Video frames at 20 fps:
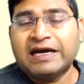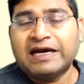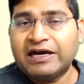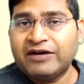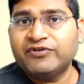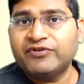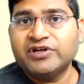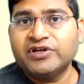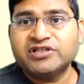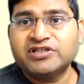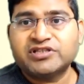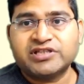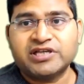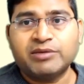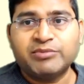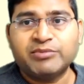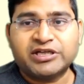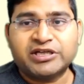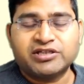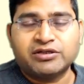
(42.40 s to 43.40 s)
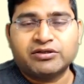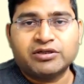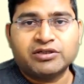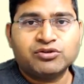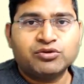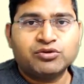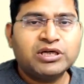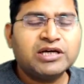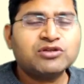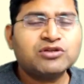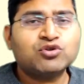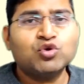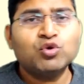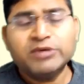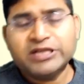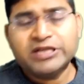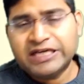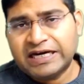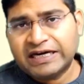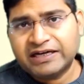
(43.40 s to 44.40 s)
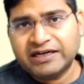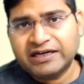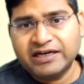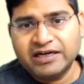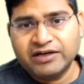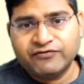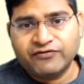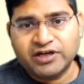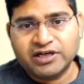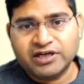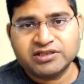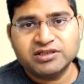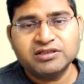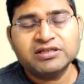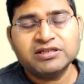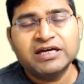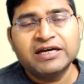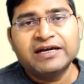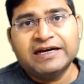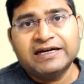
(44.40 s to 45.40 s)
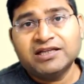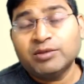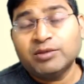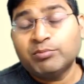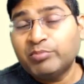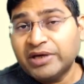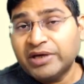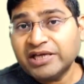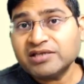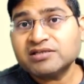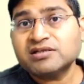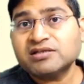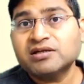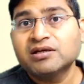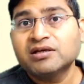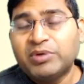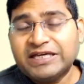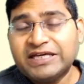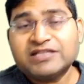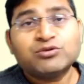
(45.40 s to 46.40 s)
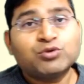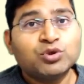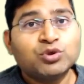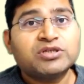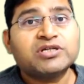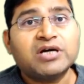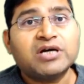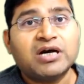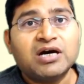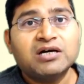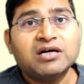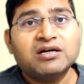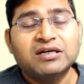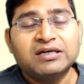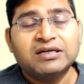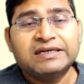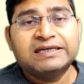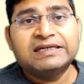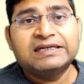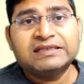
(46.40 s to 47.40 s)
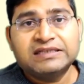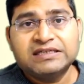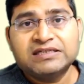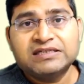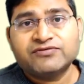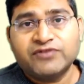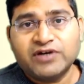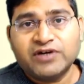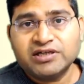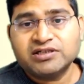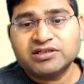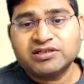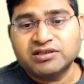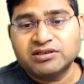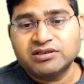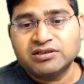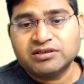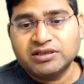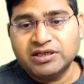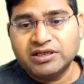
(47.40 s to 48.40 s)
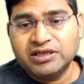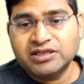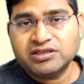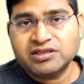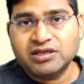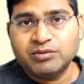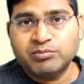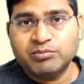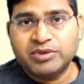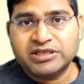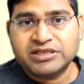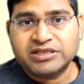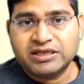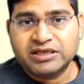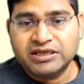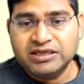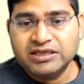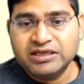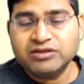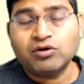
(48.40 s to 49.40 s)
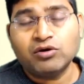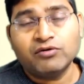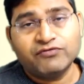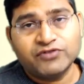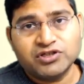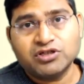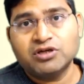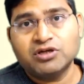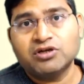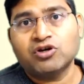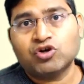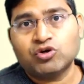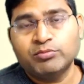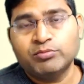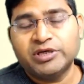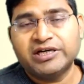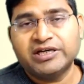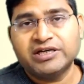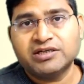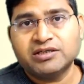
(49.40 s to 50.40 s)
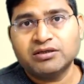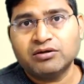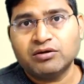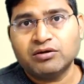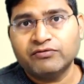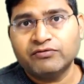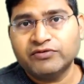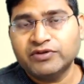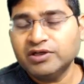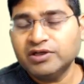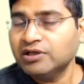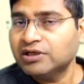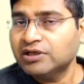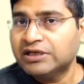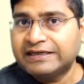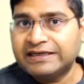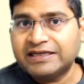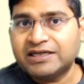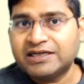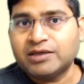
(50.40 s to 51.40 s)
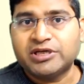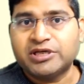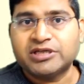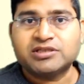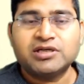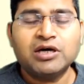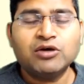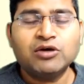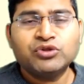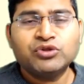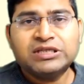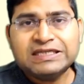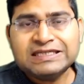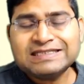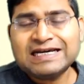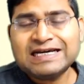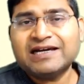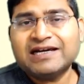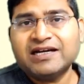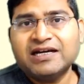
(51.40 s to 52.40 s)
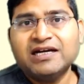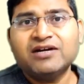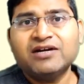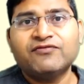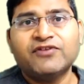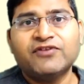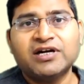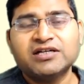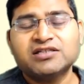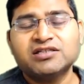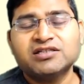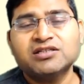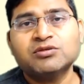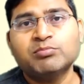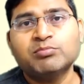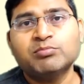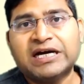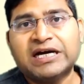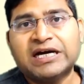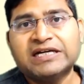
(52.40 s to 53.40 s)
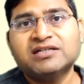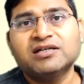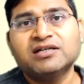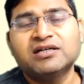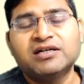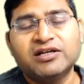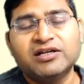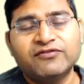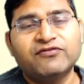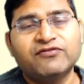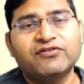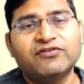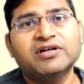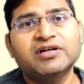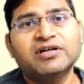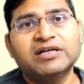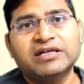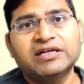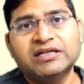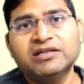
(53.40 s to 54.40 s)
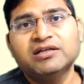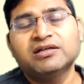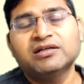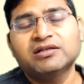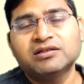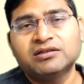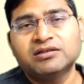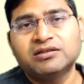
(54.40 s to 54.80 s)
average, sum, etc. So there are so many aggregate functions and the best place to start learning these functions is uh, basically the official documentation of the database. Now these aggregate functions might differ in uh,